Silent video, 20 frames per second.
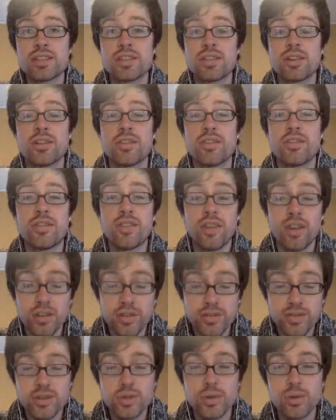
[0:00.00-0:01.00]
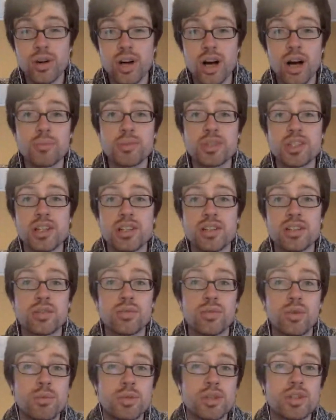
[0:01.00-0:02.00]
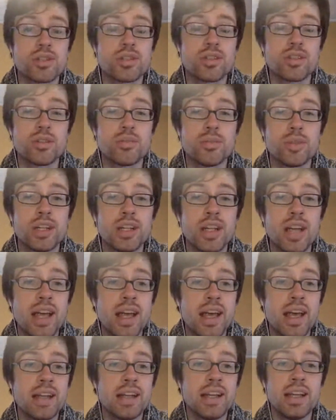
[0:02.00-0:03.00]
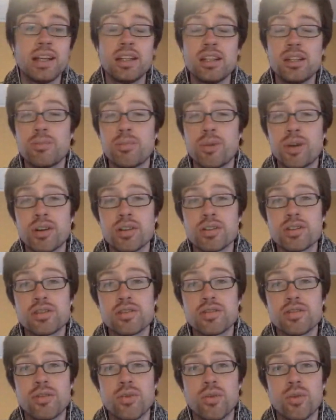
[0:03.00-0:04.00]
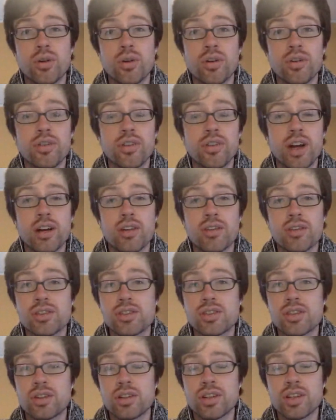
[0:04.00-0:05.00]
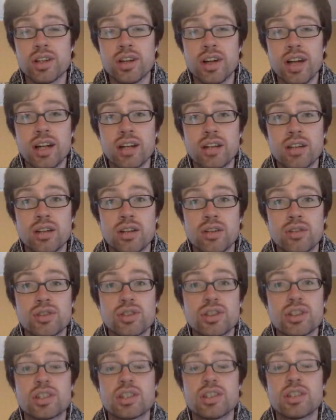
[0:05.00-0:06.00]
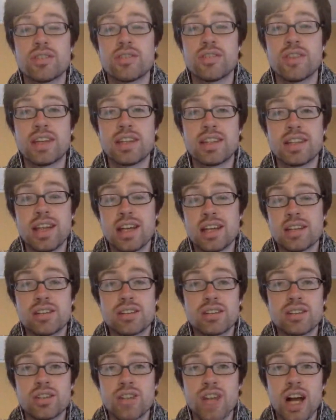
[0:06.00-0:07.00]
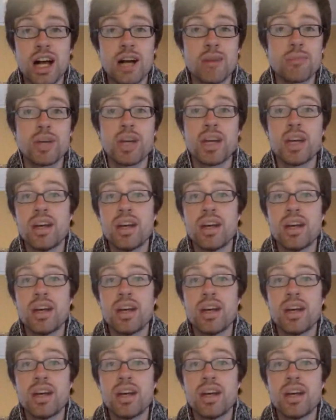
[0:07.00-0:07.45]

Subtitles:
There are far fewer upsets in the women's tournament, and Adia Barnes for Arizona, their head coach, just did a fantastic job,